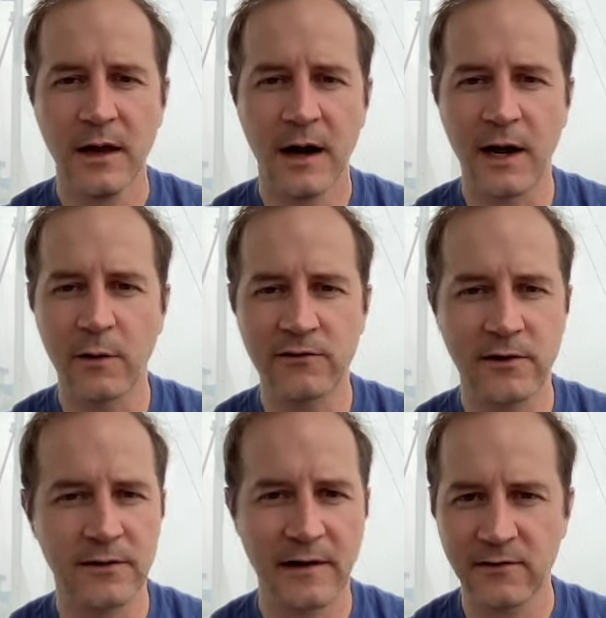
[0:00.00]
I always
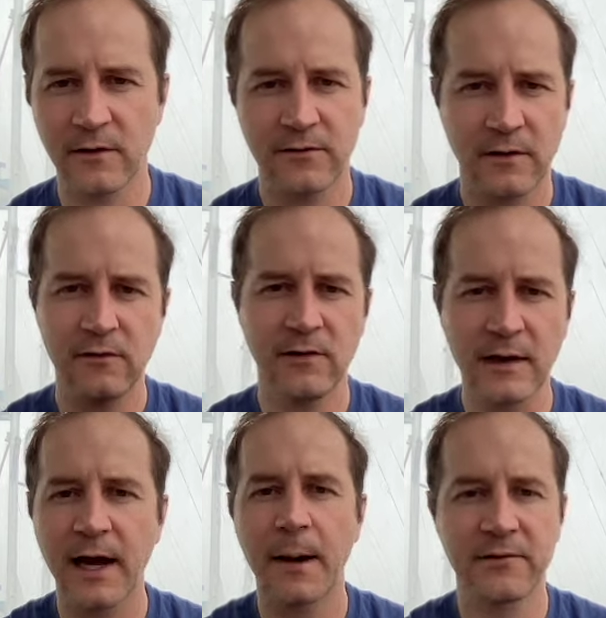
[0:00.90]
do that, so it usually
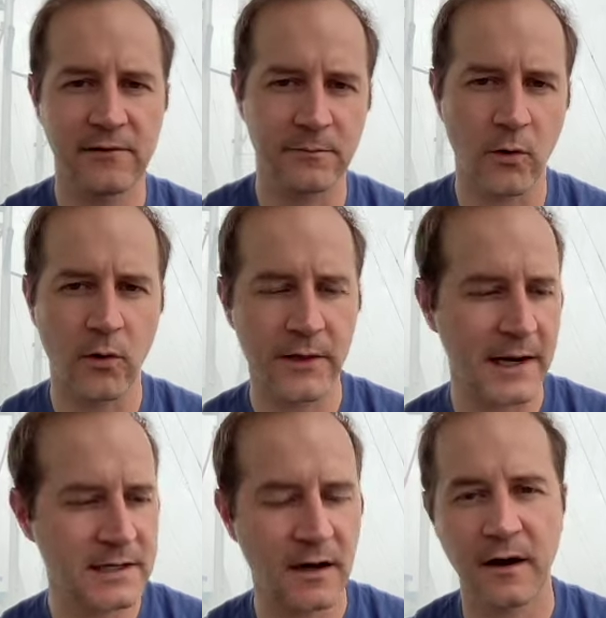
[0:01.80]
encompasses more than
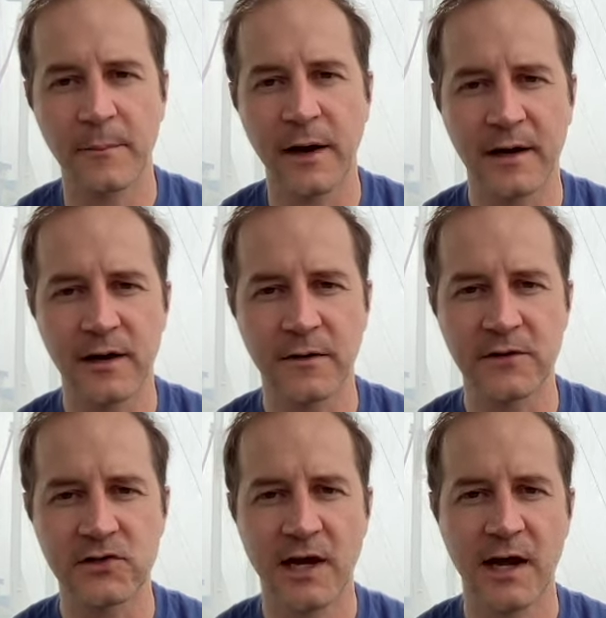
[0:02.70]
I talk about here on
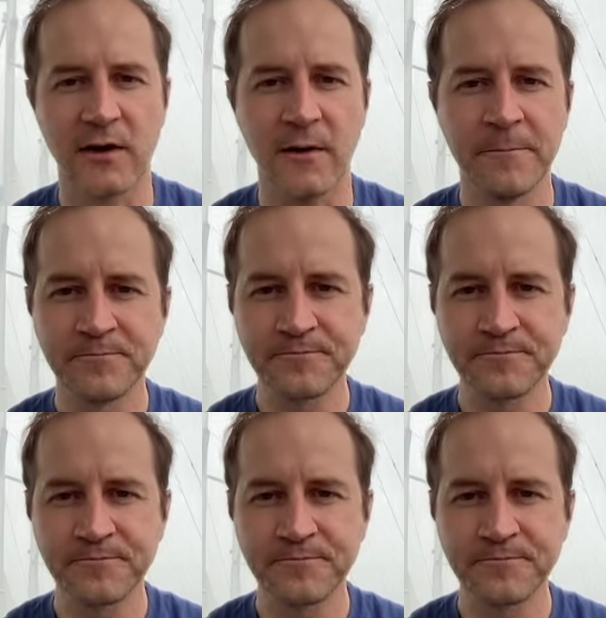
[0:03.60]
this channel.